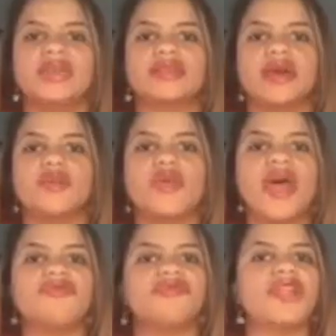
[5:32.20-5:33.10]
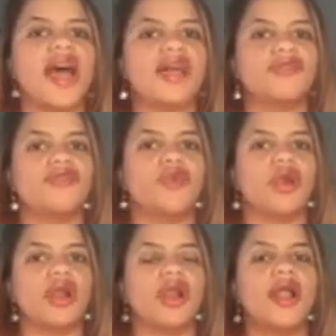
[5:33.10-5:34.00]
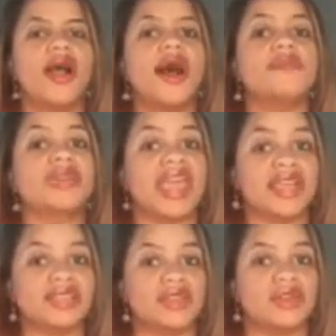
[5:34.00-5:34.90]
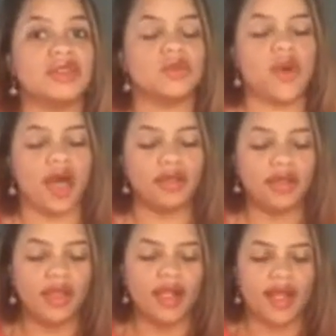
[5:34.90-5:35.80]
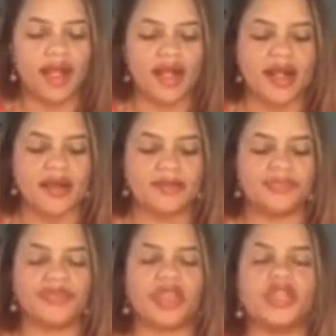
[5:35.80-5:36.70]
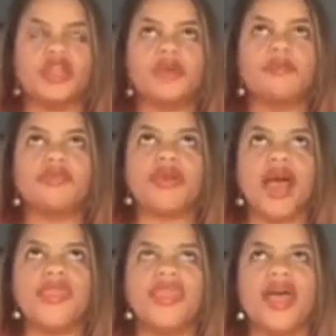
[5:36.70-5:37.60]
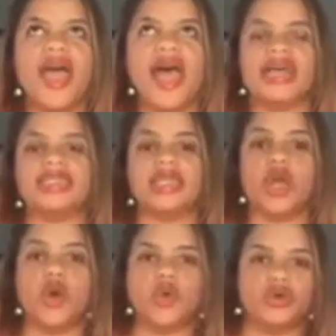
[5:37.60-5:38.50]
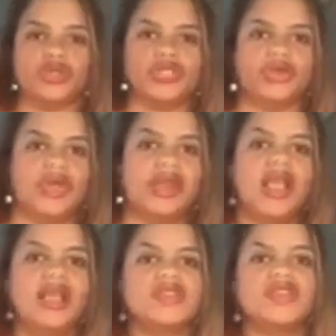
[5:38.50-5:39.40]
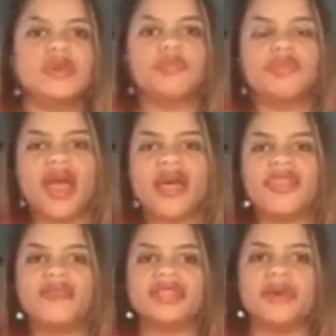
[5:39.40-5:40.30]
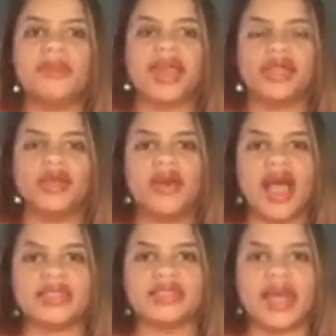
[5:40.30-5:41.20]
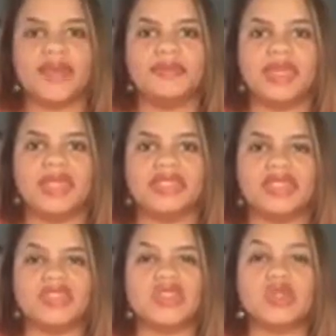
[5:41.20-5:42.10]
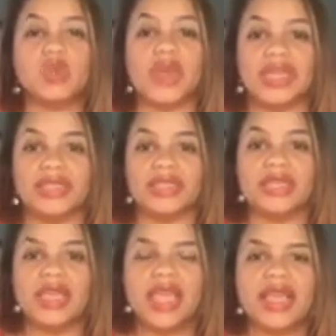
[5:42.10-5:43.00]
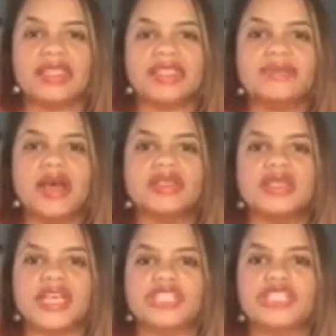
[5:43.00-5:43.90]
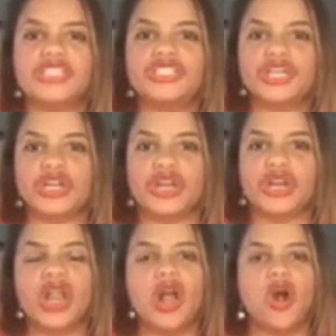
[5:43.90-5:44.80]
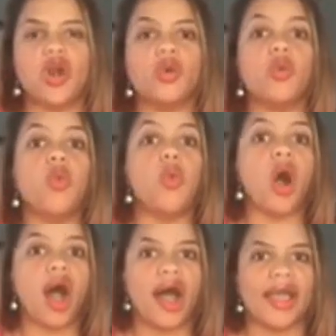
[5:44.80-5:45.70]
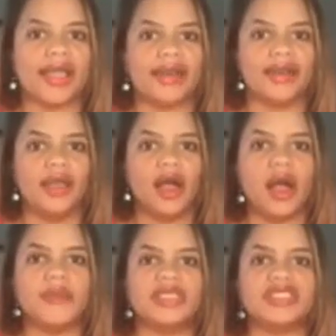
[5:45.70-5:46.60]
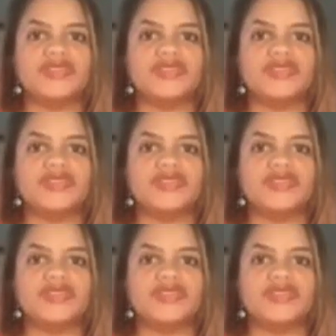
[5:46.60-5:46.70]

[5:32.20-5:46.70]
a red flag for cancer as well. Your breath has an odor to it. So the breath of somebody who has diabetes is sweet. It smells like sugar or wine. It's